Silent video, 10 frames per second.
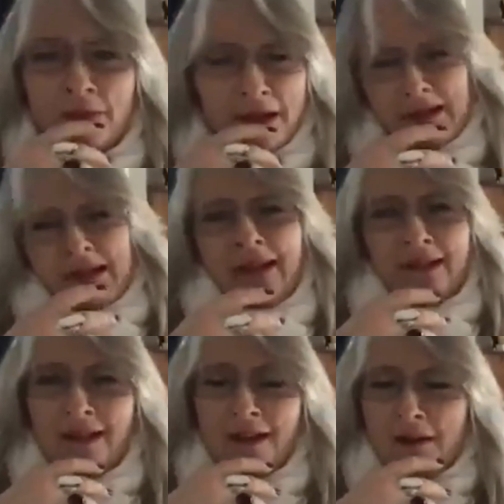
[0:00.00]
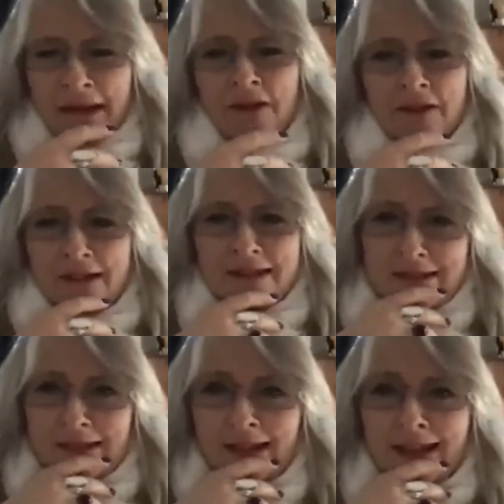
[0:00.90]
I mean, I was like, my goodness,
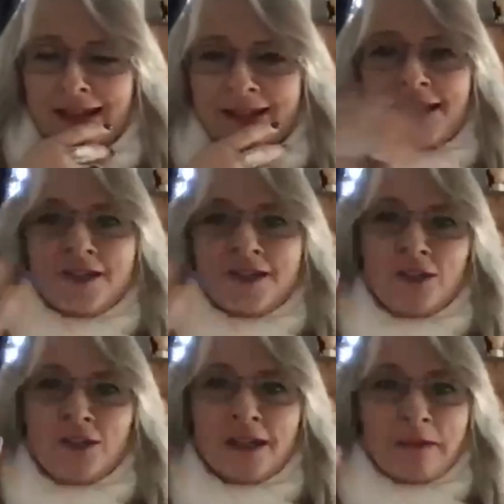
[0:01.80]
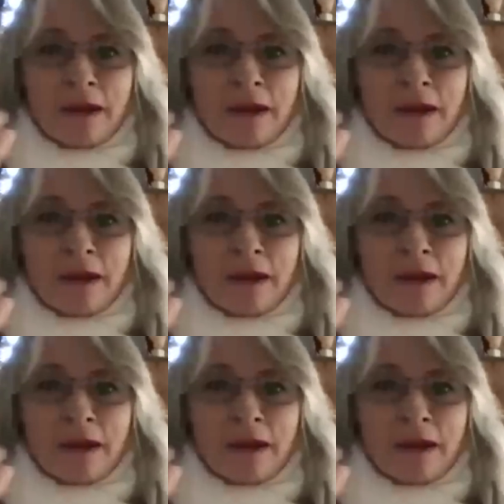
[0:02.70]
this things that you think about.